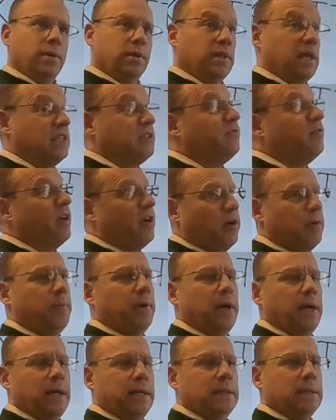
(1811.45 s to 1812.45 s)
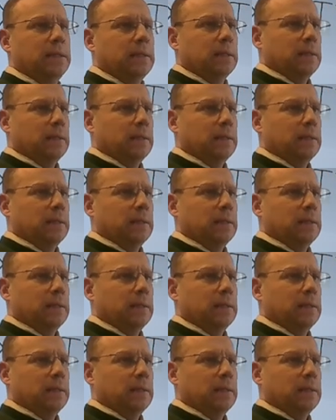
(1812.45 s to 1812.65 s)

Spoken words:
That's very bad.